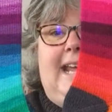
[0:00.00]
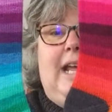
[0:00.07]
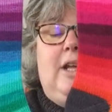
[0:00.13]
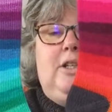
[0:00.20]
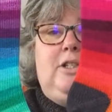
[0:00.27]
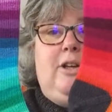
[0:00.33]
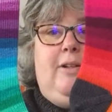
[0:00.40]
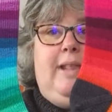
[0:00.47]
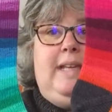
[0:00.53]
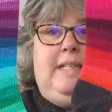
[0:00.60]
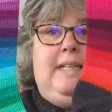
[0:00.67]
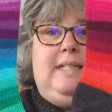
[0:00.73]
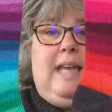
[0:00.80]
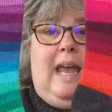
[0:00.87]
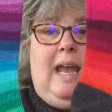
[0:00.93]
So this
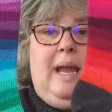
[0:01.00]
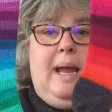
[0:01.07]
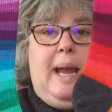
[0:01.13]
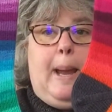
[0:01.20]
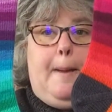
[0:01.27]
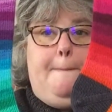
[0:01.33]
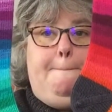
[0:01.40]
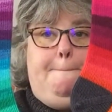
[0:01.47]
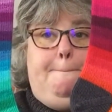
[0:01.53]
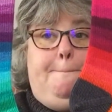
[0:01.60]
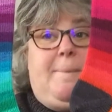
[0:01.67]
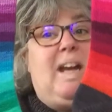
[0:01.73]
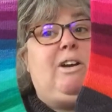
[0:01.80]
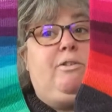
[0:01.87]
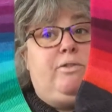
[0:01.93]
is a
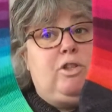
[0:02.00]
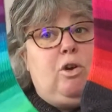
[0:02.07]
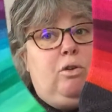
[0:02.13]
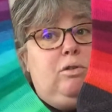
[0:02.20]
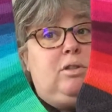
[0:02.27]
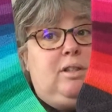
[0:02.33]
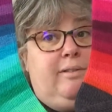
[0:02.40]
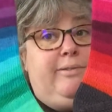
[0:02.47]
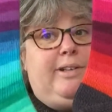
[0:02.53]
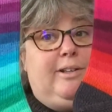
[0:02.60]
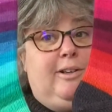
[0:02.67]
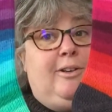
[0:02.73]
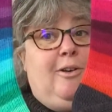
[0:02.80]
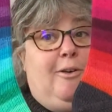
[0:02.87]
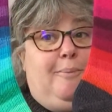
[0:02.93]
pair of socks, if
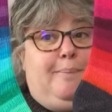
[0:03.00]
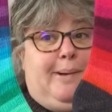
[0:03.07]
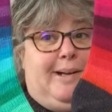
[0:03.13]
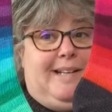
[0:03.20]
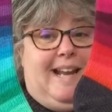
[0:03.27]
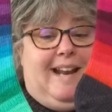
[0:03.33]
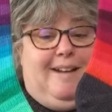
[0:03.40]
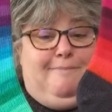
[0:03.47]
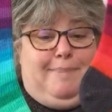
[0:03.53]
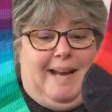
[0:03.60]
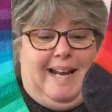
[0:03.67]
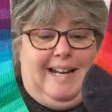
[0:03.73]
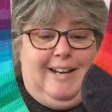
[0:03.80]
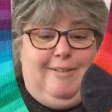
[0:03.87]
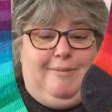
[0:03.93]
it's not
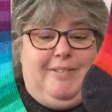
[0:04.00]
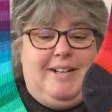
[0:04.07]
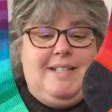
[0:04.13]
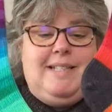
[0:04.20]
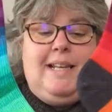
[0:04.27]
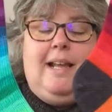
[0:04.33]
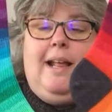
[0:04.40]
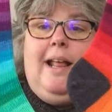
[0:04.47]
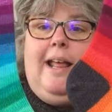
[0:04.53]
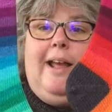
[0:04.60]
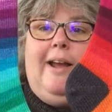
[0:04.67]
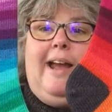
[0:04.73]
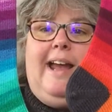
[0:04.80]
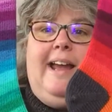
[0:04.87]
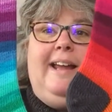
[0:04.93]
blatantly obvious,
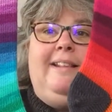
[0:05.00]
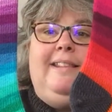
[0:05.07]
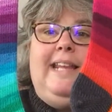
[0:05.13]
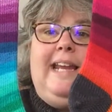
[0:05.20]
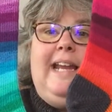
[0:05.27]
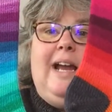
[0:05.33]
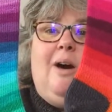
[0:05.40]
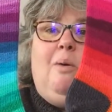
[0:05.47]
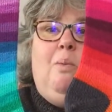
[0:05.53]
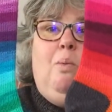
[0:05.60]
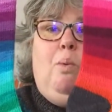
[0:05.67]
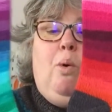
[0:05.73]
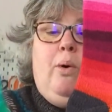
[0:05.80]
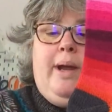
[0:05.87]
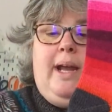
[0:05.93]
in the
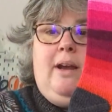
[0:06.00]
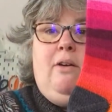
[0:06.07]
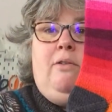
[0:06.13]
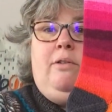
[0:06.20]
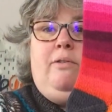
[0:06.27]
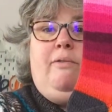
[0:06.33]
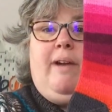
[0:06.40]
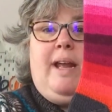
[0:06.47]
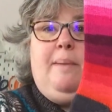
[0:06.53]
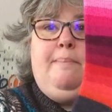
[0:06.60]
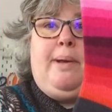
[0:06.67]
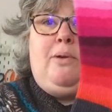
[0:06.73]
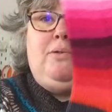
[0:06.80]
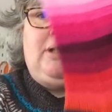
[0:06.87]
Walking on Rainbows